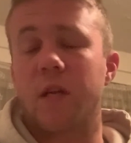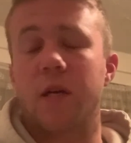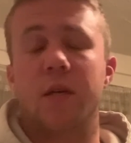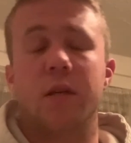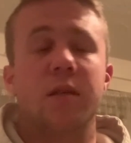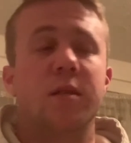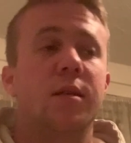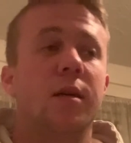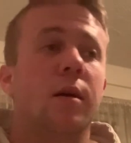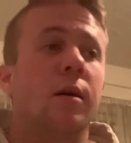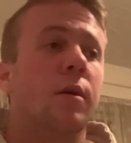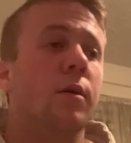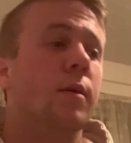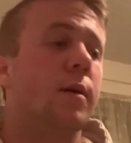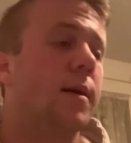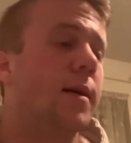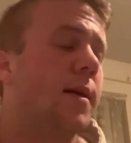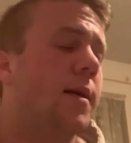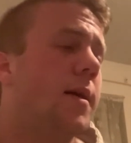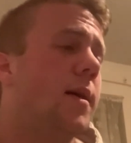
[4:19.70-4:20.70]
so
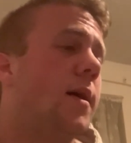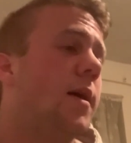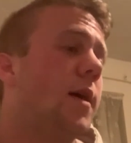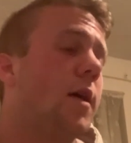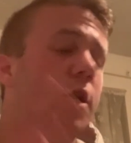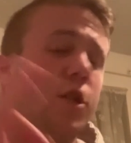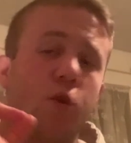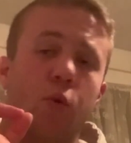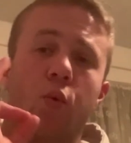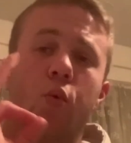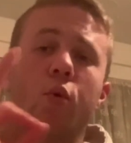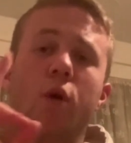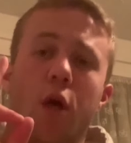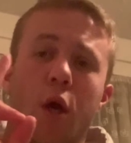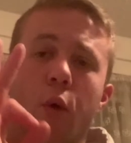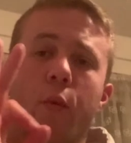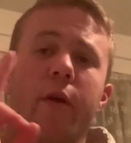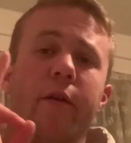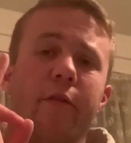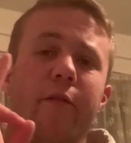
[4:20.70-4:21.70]
it's all
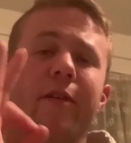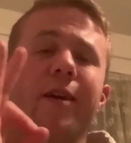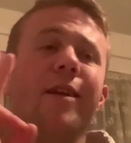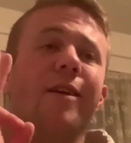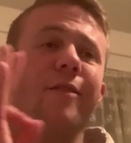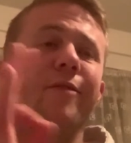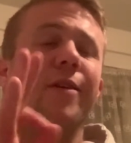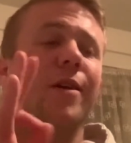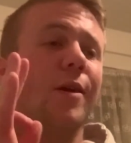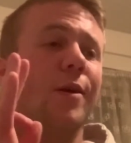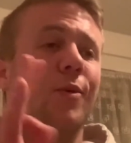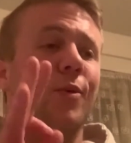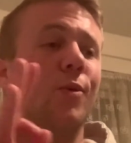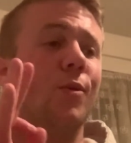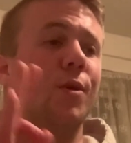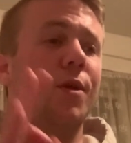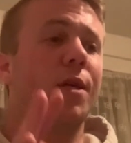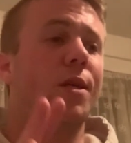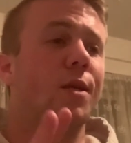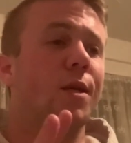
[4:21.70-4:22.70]
going very, very
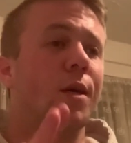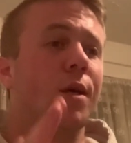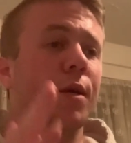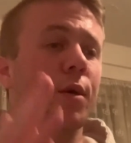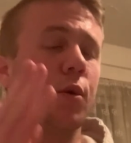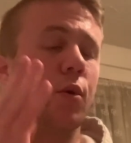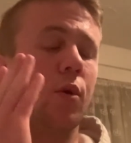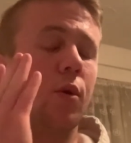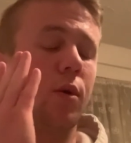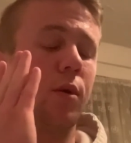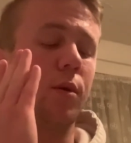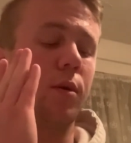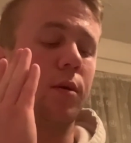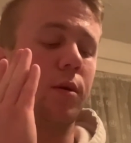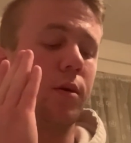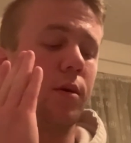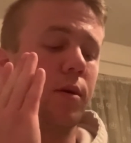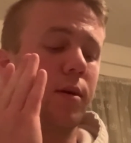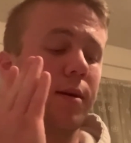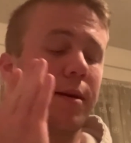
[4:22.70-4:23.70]
good. So I've got
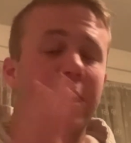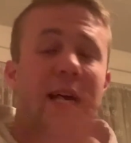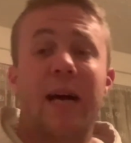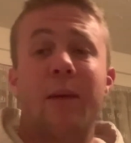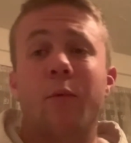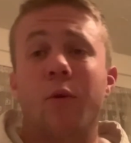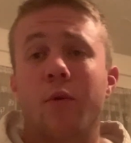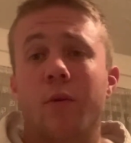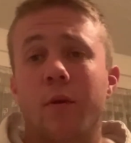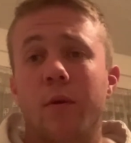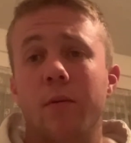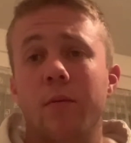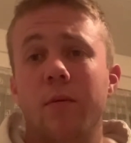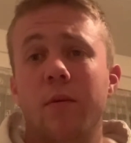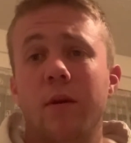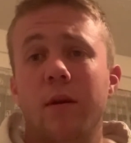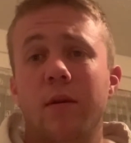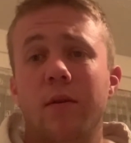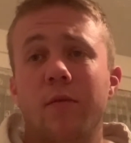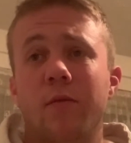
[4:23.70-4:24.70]
Cam on
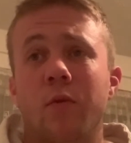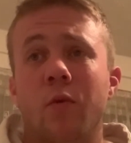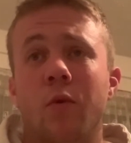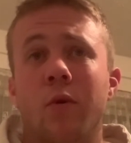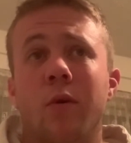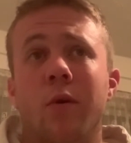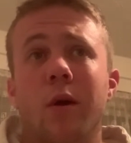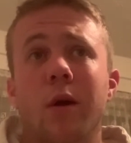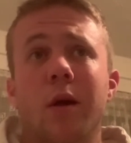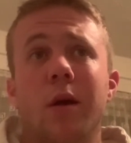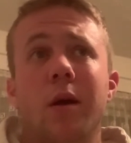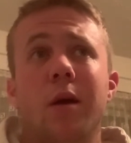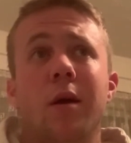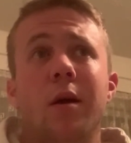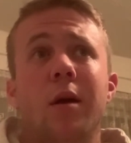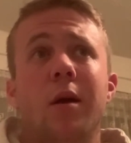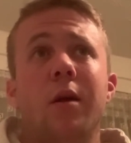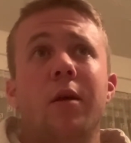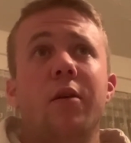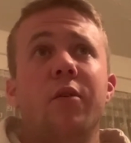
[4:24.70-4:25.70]
for
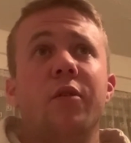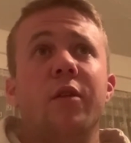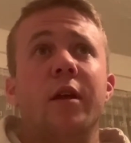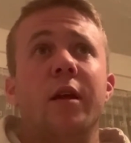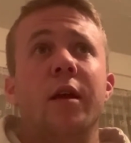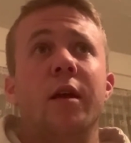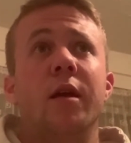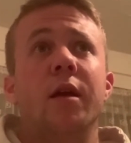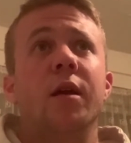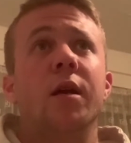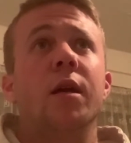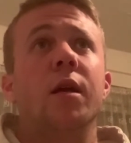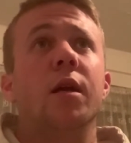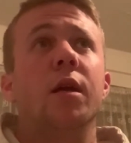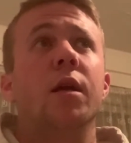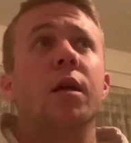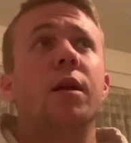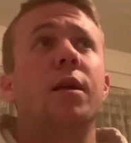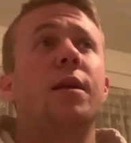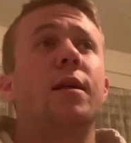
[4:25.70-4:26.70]
the